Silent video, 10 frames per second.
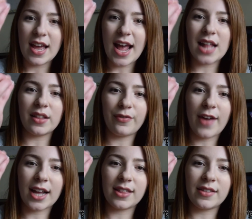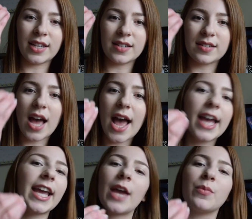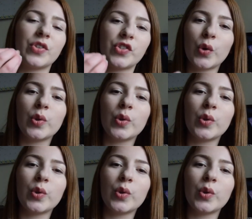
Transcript: and the fact that the entire game was so